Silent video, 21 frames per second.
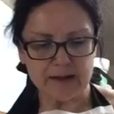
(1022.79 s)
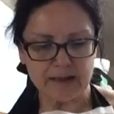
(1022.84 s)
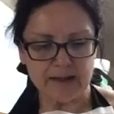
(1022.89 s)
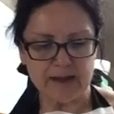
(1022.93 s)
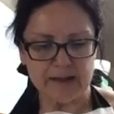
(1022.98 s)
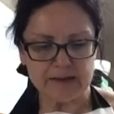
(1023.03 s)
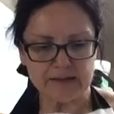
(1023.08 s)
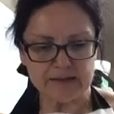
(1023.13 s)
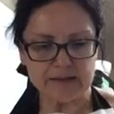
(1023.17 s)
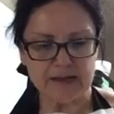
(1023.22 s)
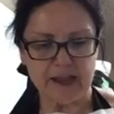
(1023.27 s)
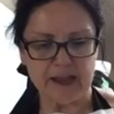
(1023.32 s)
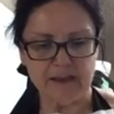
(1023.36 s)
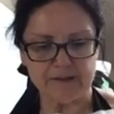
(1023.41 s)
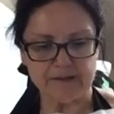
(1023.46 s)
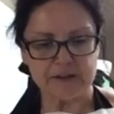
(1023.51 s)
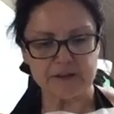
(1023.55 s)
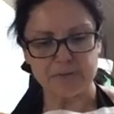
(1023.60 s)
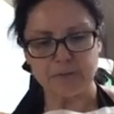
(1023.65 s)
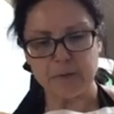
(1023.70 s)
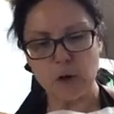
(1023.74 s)
classes that
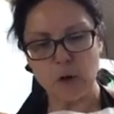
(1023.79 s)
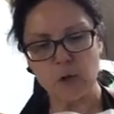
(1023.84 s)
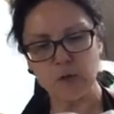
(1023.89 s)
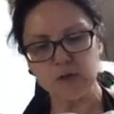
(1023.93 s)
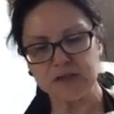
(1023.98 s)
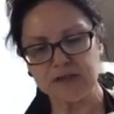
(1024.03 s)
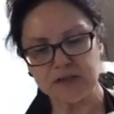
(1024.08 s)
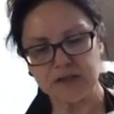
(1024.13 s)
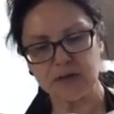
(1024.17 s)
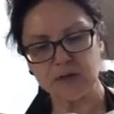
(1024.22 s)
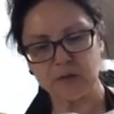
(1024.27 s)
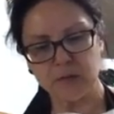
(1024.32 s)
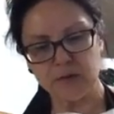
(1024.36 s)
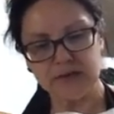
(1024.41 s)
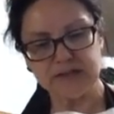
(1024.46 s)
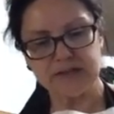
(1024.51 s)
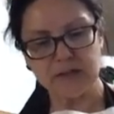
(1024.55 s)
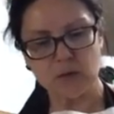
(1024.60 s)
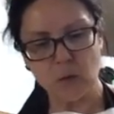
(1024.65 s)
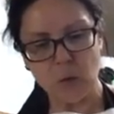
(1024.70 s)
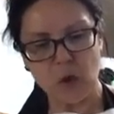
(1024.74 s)
has posts, and the
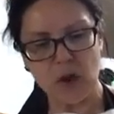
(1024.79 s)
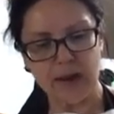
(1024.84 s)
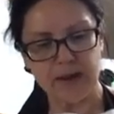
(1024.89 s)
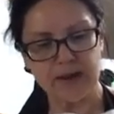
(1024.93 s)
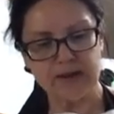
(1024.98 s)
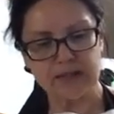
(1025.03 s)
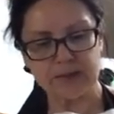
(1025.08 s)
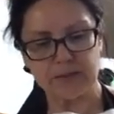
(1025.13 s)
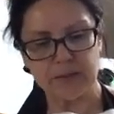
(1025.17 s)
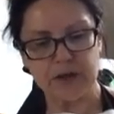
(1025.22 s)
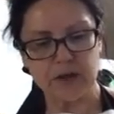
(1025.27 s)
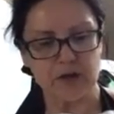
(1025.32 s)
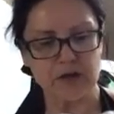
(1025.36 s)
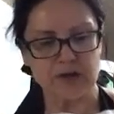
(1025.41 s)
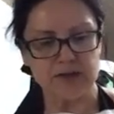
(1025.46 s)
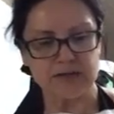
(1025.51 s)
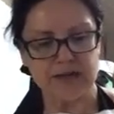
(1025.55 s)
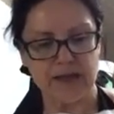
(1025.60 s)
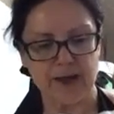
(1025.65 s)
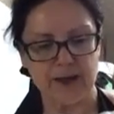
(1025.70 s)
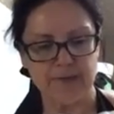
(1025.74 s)
reason why is
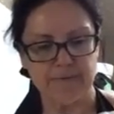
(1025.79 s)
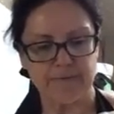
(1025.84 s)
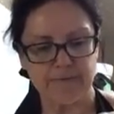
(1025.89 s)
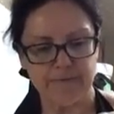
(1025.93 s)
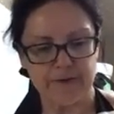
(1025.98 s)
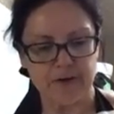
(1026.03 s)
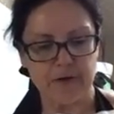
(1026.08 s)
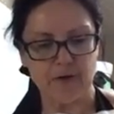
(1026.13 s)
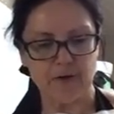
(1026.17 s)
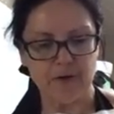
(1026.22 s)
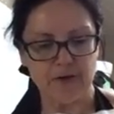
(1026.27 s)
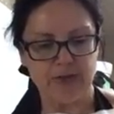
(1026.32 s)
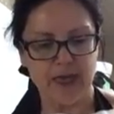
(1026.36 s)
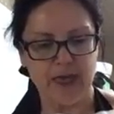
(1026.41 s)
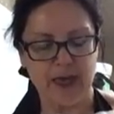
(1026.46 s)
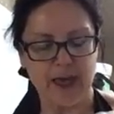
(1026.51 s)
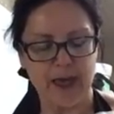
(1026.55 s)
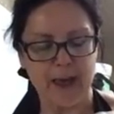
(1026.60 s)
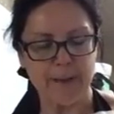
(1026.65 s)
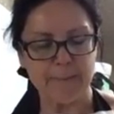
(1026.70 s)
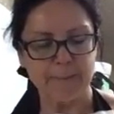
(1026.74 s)
because I feel
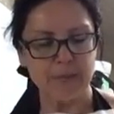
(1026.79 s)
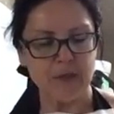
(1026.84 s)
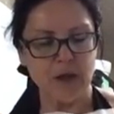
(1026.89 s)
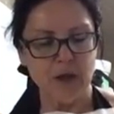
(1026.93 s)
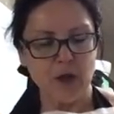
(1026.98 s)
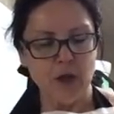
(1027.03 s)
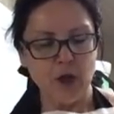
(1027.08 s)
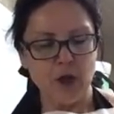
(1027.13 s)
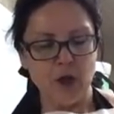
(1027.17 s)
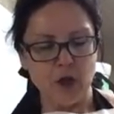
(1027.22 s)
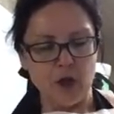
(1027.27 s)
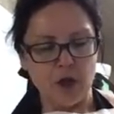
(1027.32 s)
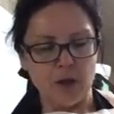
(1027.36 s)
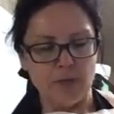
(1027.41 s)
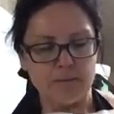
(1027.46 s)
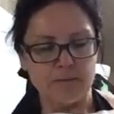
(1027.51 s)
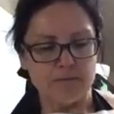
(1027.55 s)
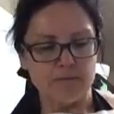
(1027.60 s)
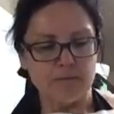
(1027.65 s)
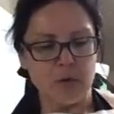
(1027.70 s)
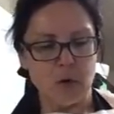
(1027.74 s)
that
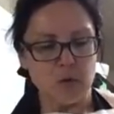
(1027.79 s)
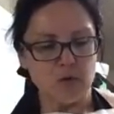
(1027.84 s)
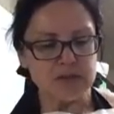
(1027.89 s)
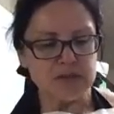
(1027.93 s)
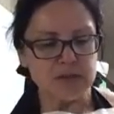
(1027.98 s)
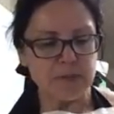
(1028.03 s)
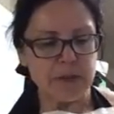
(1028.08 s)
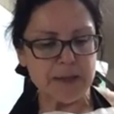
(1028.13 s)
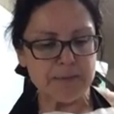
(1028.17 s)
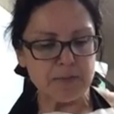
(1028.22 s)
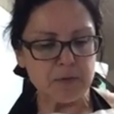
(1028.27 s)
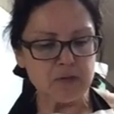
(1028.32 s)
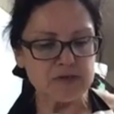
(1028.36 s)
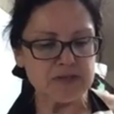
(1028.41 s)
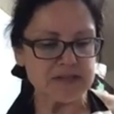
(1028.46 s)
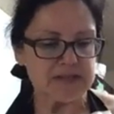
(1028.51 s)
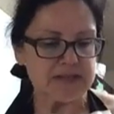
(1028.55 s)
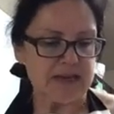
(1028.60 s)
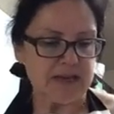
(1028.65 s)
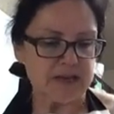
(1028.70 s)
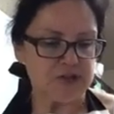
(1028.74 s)
most people's
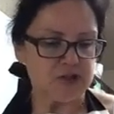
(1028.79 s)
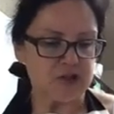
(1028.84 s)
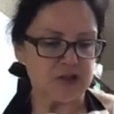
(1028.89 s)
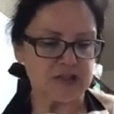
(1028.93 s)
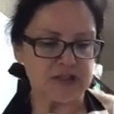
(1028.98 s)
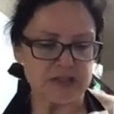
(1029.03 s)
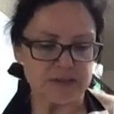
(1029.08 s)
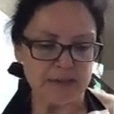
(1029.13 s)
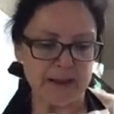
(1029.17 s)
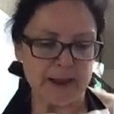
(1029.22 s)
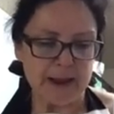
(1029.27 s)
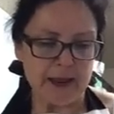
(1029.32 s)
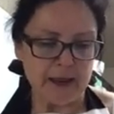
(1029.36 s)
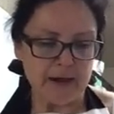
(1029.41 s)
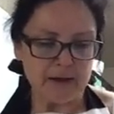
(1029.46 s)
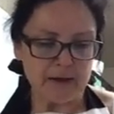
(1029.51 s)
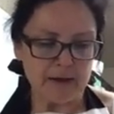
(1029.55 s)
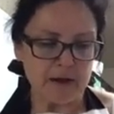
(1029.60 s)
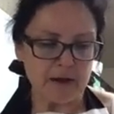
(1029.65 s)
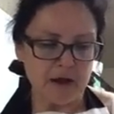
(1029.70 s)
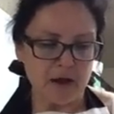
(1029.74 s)
attention
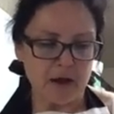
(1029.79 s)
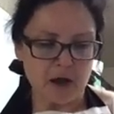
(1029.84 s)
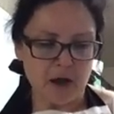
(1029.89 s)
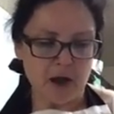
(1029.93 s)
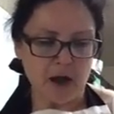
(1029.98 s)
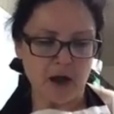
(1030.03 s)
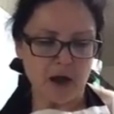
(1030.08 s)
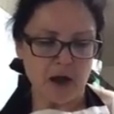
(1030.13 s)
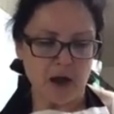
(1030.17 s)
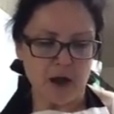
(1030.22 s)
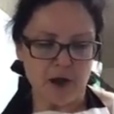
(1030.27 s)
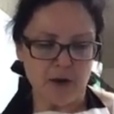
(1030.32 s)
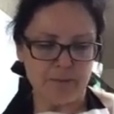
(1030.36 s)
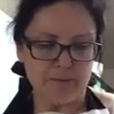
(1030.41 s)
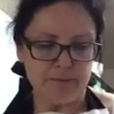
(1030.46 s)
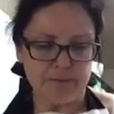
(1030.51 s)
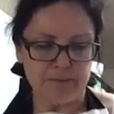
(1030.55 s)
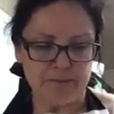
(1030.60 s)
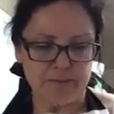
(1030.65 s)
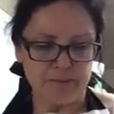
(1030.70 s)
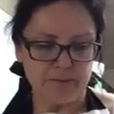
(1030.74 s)
span
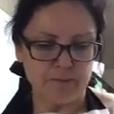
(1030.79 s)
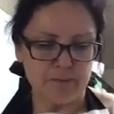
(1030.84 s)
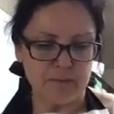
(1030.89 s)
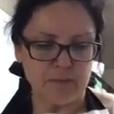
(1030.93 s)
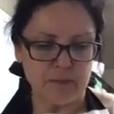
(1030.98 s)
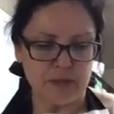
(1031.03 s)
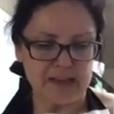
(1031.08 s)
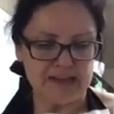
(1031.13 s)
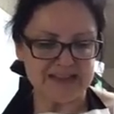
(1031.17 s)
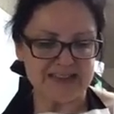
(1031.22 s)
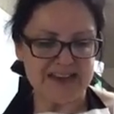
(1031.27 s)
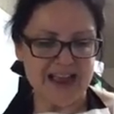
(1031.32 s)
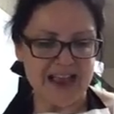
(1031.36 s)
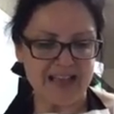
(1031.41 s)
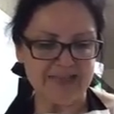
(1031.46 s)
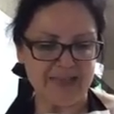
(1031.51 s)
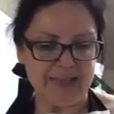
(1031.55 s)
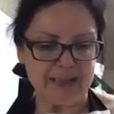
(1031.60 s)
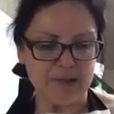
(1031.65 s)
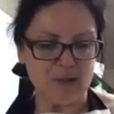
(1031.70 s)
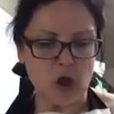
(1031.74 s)
is not
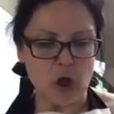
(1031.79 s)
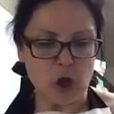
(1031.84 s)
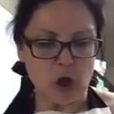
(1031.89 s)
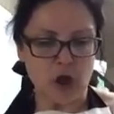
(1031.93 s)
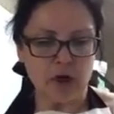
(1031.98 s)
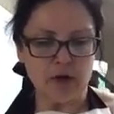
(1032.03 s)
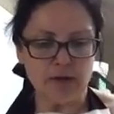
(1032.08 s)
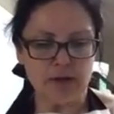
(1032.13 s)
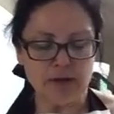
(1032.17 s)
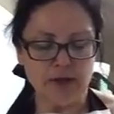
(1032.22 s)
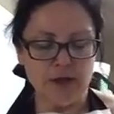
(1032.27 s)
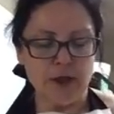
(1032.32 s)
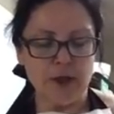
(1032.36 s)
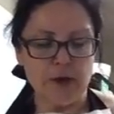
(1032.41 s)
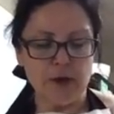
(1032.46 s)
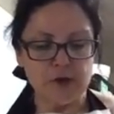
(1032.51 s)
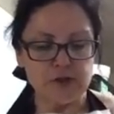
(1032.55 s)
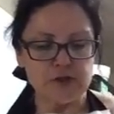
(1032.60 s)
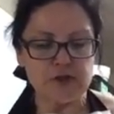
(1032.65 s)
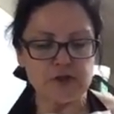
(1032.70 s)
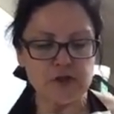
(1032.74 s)
that long.
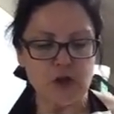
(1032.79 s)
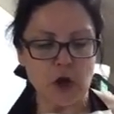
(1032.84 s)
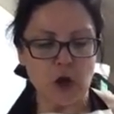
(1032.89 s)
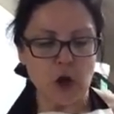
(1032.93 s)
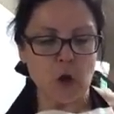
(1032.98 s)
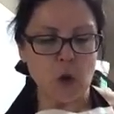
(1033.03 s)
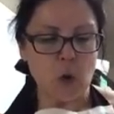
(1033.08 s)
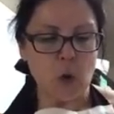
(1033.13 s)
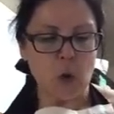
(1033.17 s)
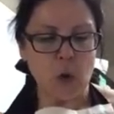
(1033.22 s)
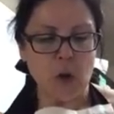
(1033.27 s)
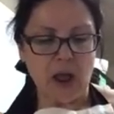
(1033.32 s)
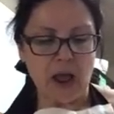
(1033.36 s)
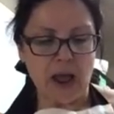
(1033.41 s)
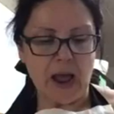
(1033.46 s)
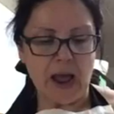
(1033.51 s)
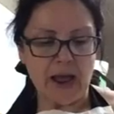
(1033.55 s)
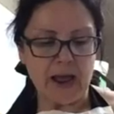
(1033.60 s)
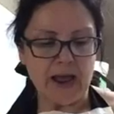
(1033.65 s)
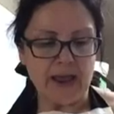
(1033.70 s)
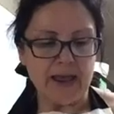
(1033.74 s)
So
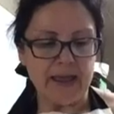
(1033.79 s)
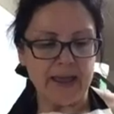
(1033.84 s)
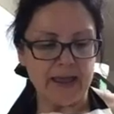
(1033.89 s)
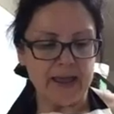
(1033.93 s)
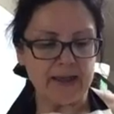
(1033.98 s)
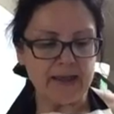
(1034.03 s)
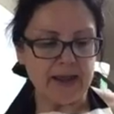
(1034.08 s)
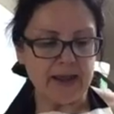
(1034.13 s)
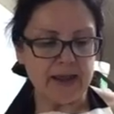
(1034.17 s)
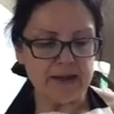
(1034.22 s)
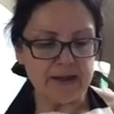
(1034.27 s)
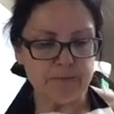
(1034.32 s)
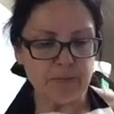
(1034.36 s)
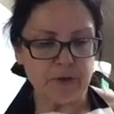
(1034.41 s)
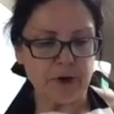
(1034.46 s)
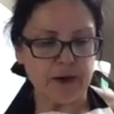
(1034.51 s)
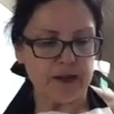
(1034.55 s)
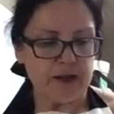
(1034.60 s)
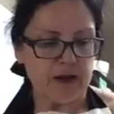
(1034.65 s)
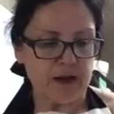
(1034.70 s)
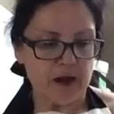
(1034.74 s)
I kind of
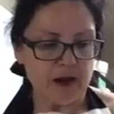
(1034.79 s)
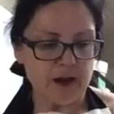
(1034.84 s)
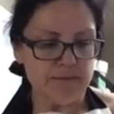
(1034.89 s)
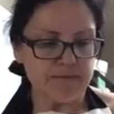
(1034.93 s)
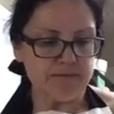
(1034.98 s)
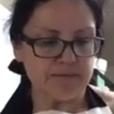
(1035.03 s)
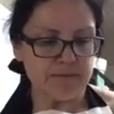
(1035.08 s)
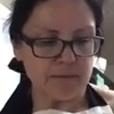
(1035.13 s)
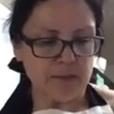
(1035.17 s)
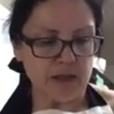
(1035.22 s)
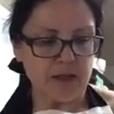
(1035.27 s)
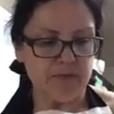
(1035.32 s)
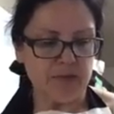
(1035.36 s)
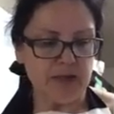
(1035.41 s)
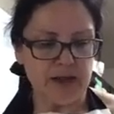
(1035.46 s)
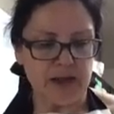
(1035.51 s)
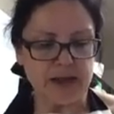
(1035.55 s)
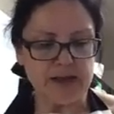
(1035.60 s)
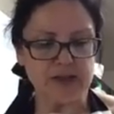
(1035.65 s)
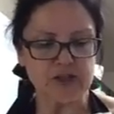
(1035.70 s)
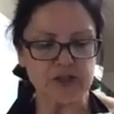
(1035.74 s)
break it up, and then
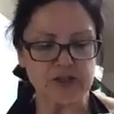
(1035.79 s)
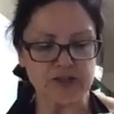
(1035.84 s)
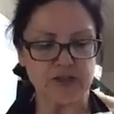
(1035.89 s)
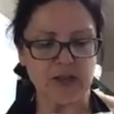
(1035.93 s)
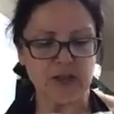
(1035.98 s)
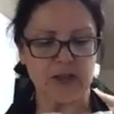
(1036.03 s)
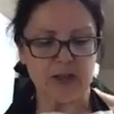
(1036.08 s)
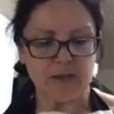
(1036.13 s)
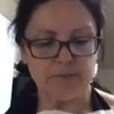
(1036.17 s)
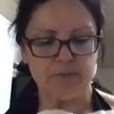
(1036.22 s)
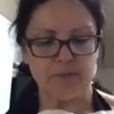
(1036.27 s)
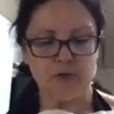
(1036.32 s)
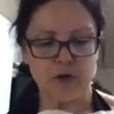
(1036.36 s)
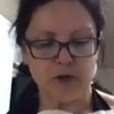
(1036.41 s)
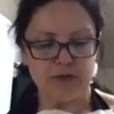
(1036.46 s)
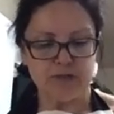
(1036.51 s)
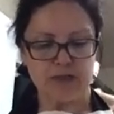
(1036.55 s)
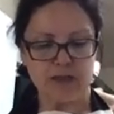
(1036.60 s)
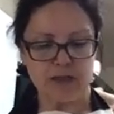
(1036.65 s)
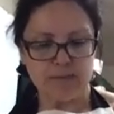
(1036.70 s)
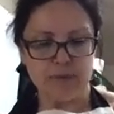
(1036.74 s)
I just like
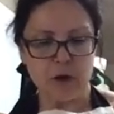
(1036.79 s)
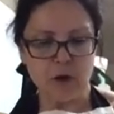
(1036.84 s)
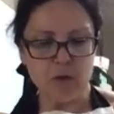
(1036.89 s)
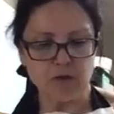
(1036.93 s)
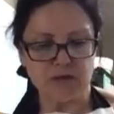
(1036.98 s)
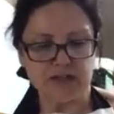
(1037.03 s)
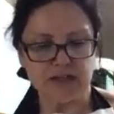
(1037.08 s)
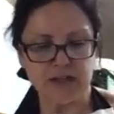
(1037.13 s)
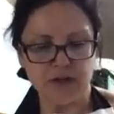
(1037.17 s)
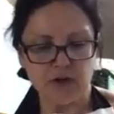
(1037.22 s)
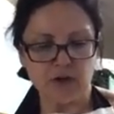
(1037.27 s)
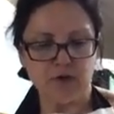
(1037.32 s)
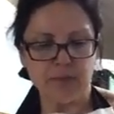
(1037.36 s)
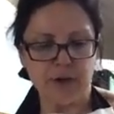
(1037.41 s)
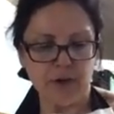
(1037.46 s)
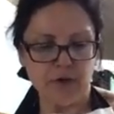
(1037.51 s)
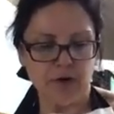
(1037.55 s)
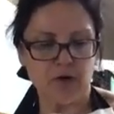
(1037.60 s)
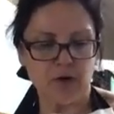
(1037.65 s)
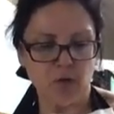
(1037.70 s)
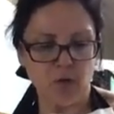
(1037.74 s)
put the posts in
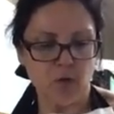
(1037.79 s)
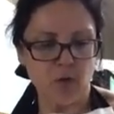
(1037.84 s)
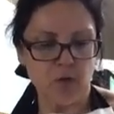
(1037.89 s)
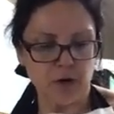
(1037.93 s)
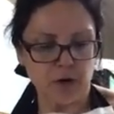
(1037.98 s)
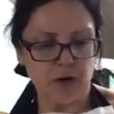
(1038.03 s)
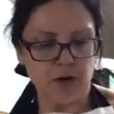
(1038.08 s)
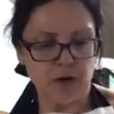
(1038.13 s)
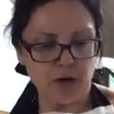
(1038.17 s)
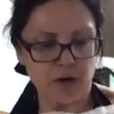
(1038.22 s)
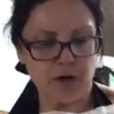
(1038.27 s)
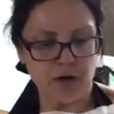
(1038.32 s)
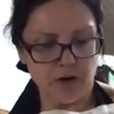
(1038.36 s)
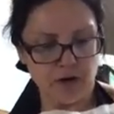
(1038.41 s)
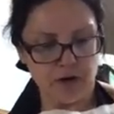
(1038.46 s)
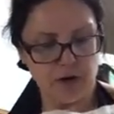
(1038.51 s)
numerical order.